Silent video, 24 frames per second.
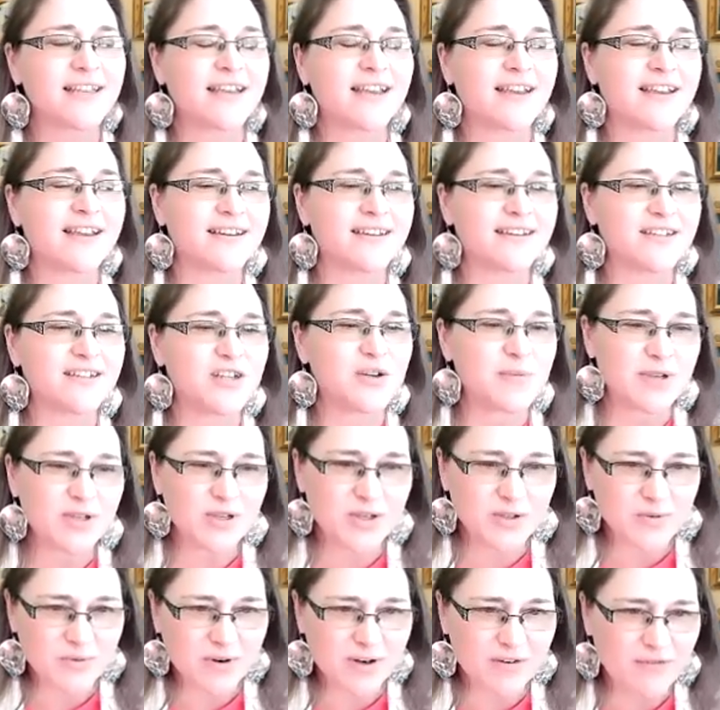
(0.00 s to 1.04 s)
and you
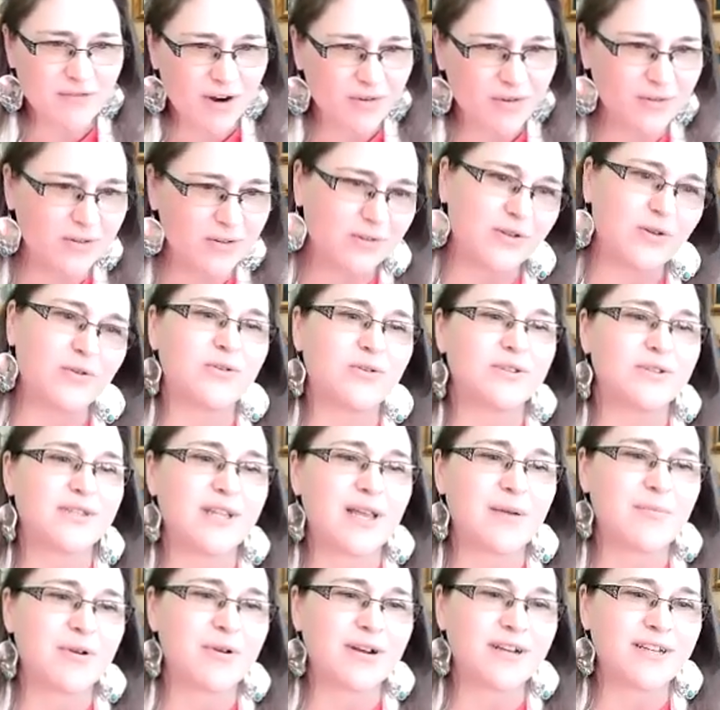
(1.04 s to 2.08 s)
mentioned one of our little local
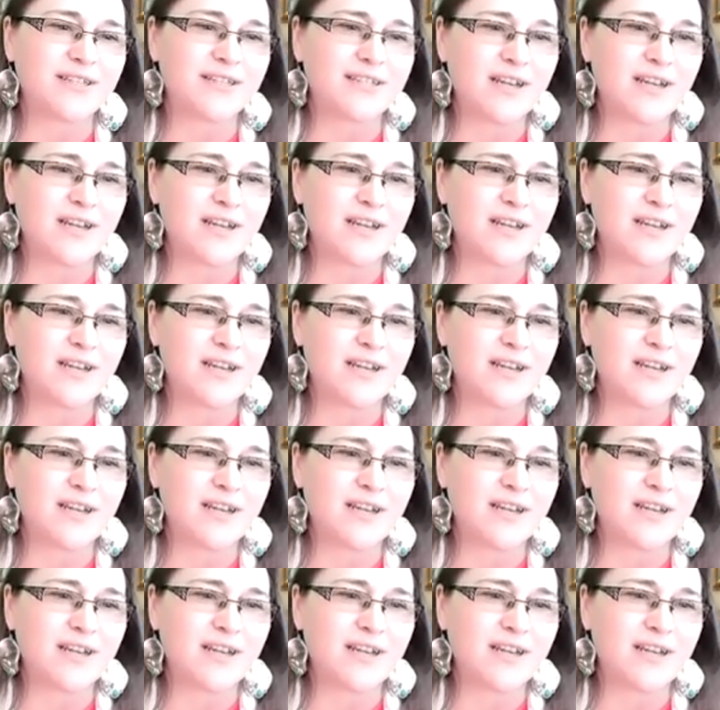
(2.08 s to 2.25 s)
celebrities